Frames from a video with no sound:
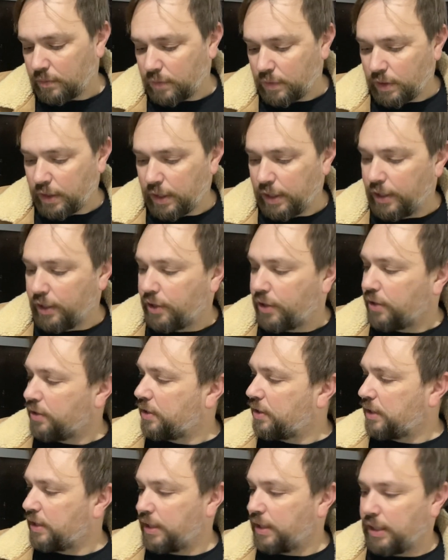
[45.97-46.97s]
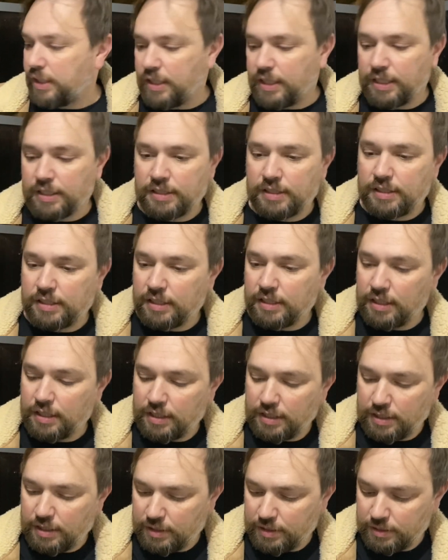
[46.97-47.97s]
there you can see that's
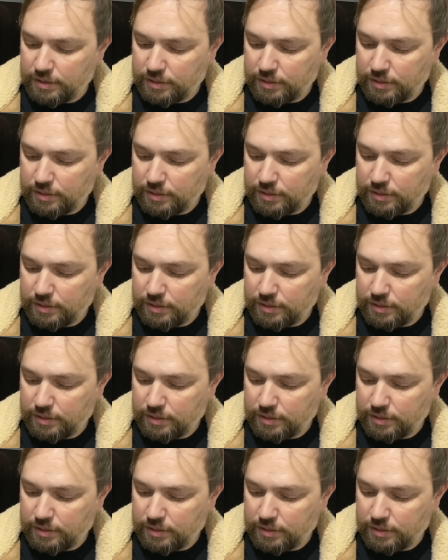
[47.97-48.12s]
the